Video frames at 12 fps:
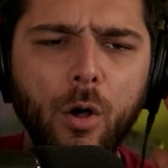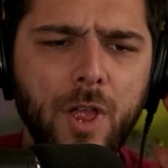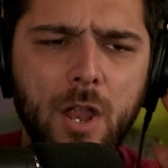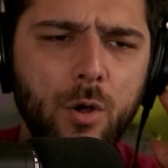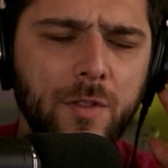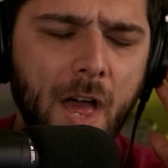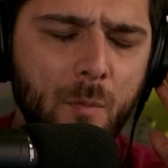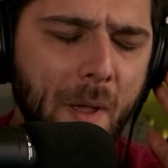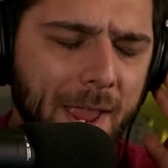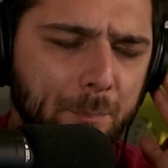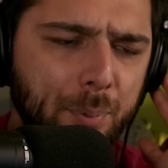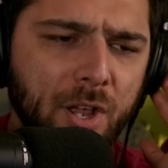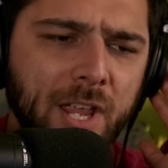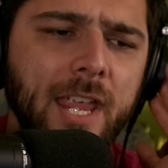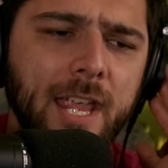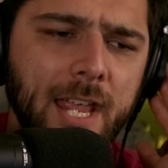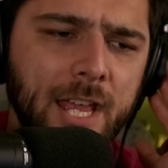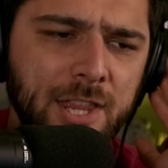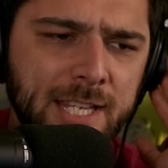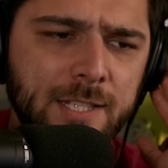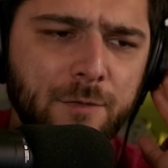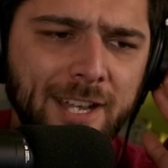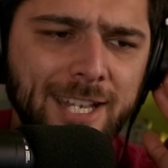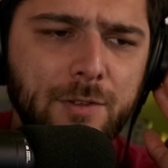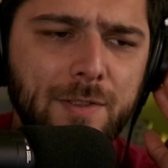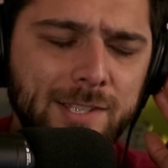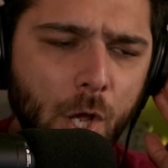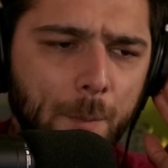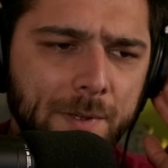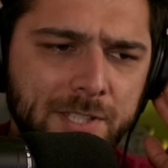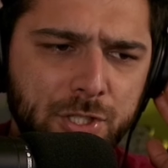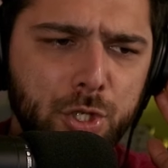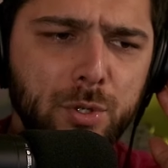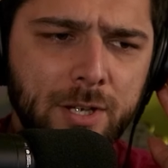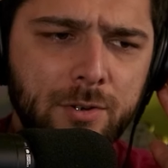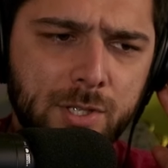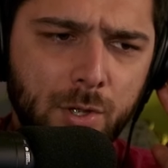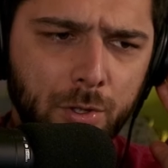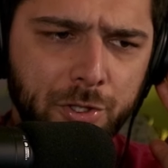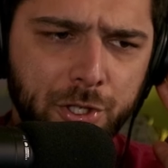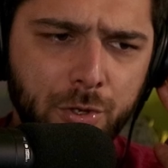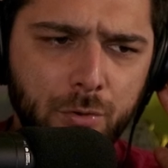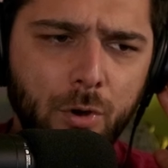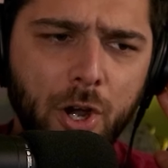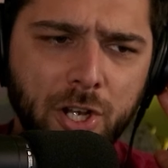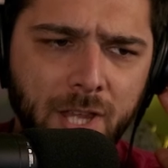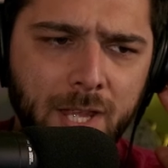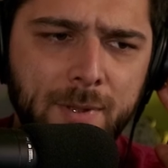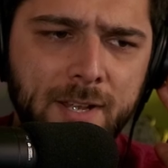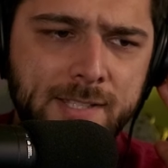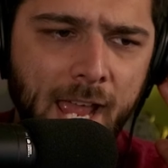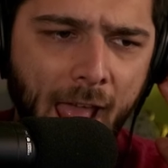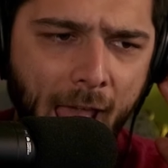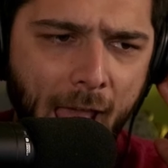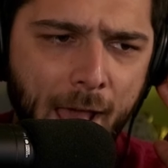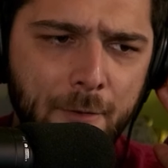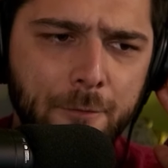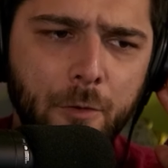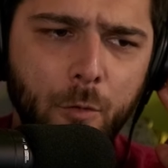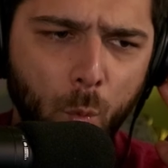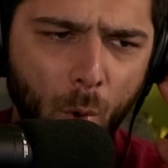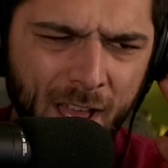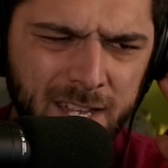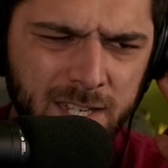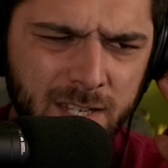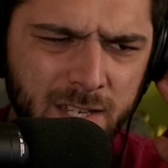Hold on, hold on, wait, Boogie. In this video that's almost two years old, you are claiming to have what?